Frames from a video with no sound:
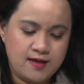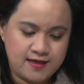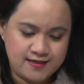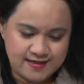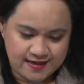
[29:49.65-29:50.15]

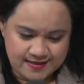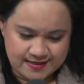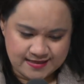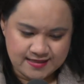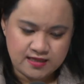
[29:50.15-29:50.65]

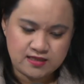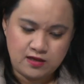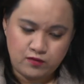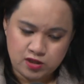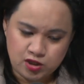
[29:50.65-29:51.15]
1996,
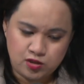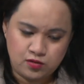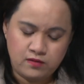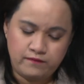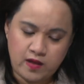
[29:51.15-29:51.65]
there were
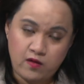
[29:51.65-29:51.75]
2.